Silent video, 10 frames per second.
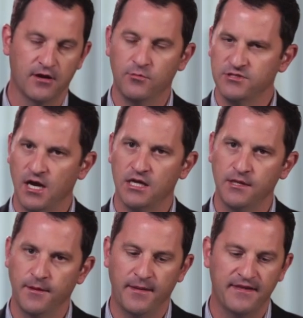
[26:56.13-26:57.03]
and we'll talk a
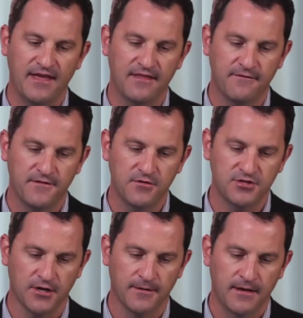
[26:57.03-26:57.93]
little bit about that in the
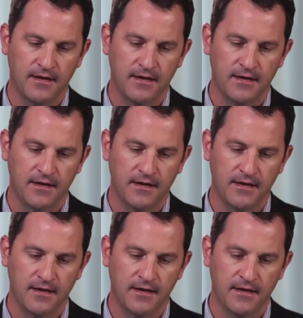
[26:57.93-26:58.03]
future.